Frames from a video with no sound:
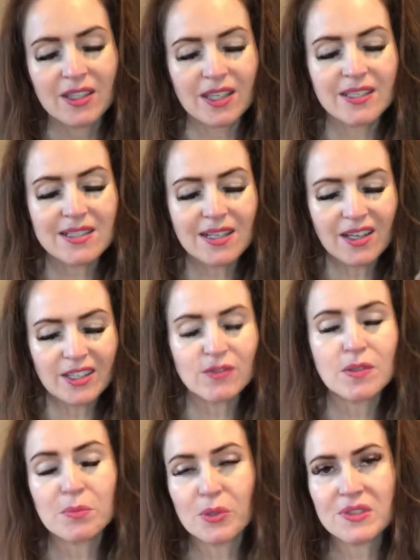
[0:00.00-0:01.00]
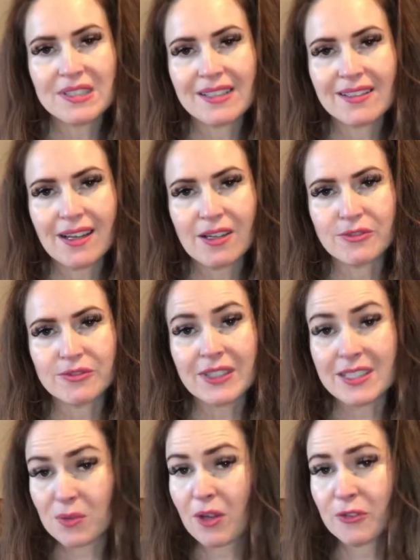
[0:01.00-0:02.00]
It's like you're embodying love,
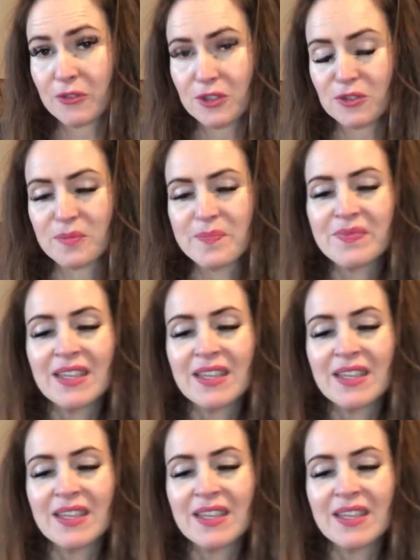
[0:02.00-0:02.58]
that's what I feel.